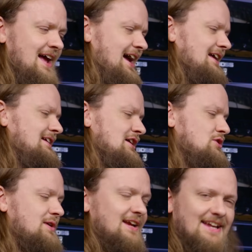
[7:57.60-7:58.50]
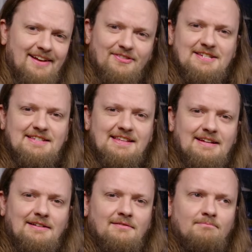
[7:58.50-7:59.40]
and you can get it this
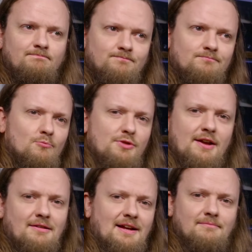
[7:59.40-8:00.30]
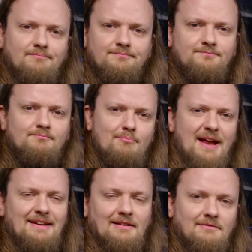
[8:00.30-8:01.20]
thin without it like
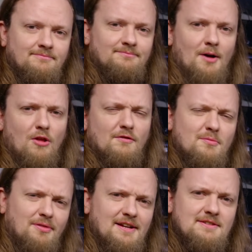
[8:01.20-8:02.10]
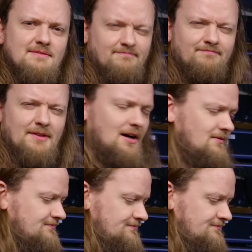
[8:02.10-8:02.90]
bending all over the place, you know?